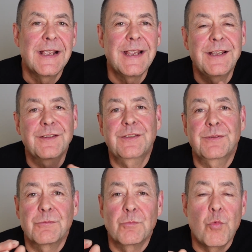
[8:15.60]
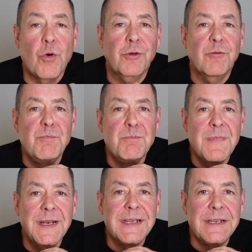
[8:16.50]
It's one of
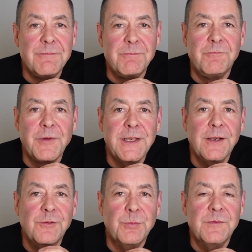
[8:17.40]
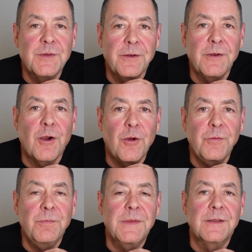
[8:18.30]
many videos we've done
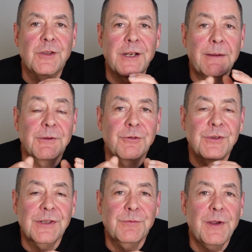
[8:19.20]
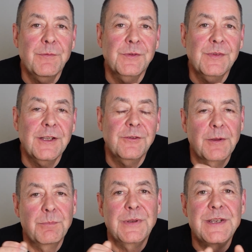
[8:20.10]
on Dynamics 365 for Sales,
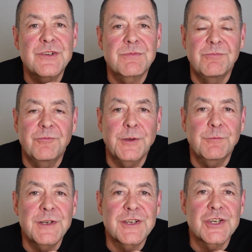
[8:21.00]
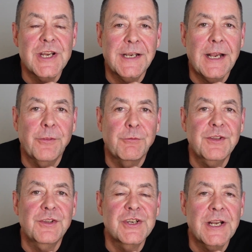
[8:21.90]
so please feel free to check out the
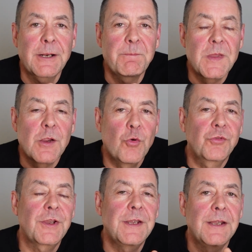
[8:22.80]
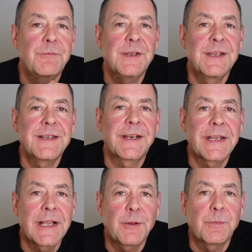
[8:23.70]
rest of the channel. Also, if you need any
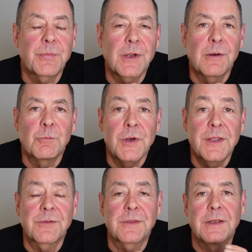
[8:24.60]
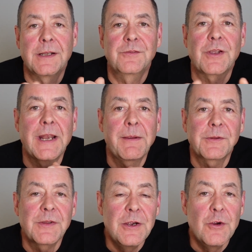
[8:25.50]
help with
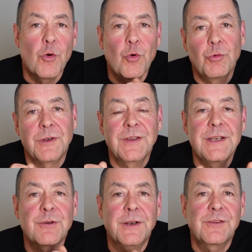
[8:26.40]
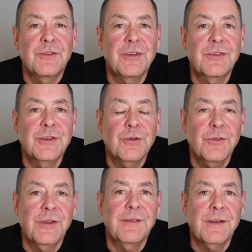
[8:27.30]
Dynamics, or indeed you've got any suggested
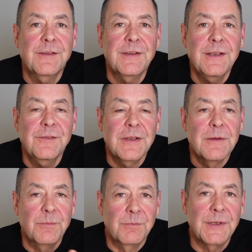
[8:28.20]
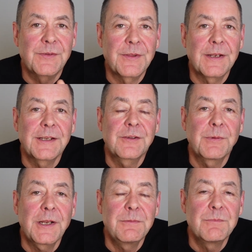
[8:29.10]
content ideas, please see the links
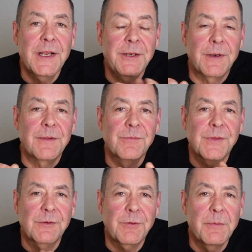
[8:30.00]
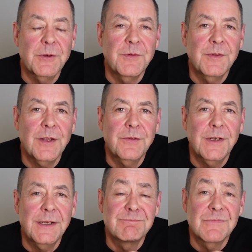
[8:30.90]
below. Anyway, thanks very much for your time
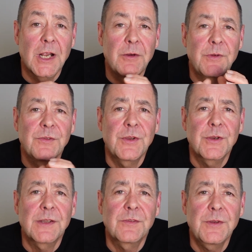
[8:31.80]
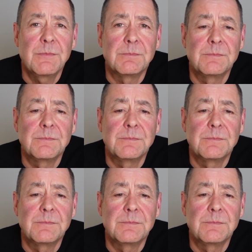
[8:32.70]
today. Hopefully see you again soon.